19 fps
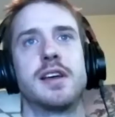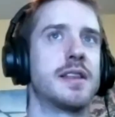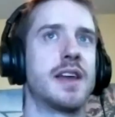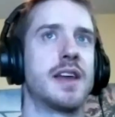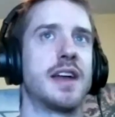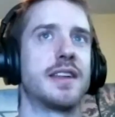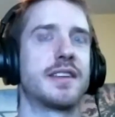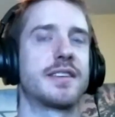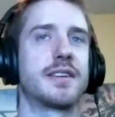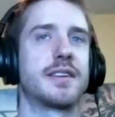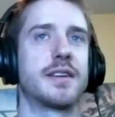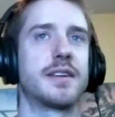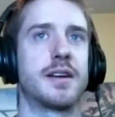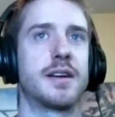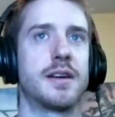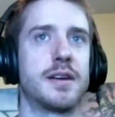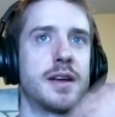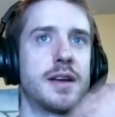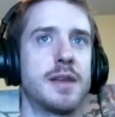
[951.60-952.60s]
that's
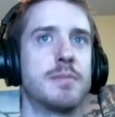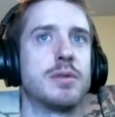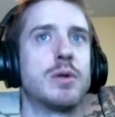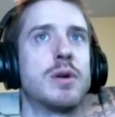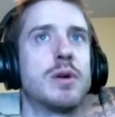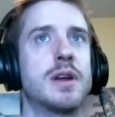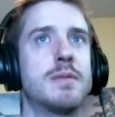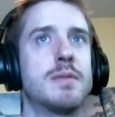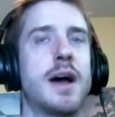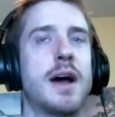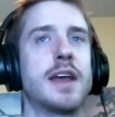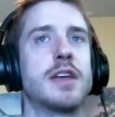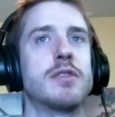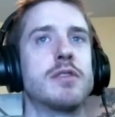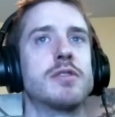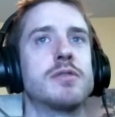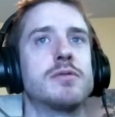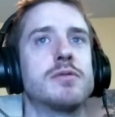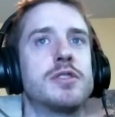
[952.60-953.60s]
employed by
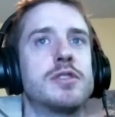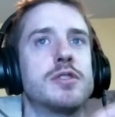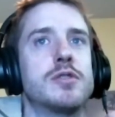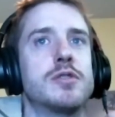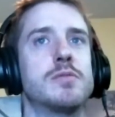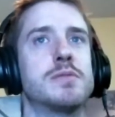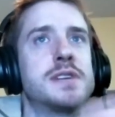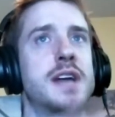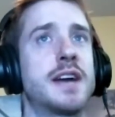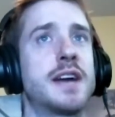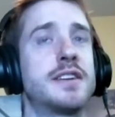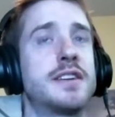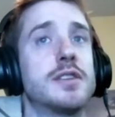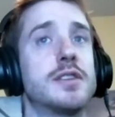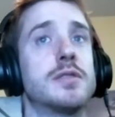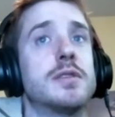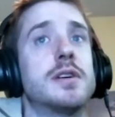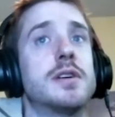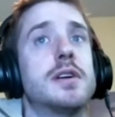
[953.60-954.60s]
you to protect
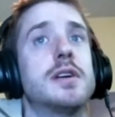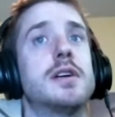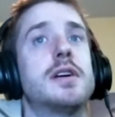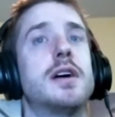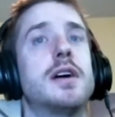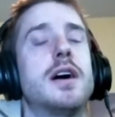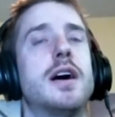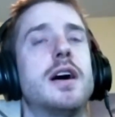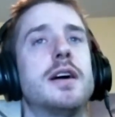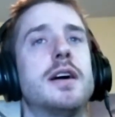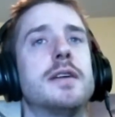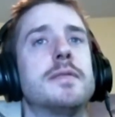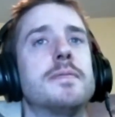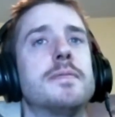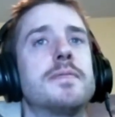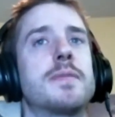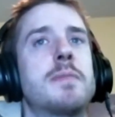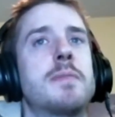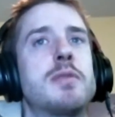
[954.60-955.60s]
you.
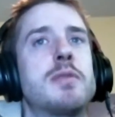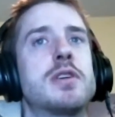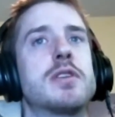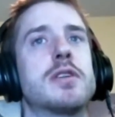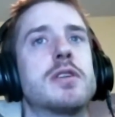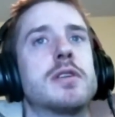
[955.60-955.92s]
Maybe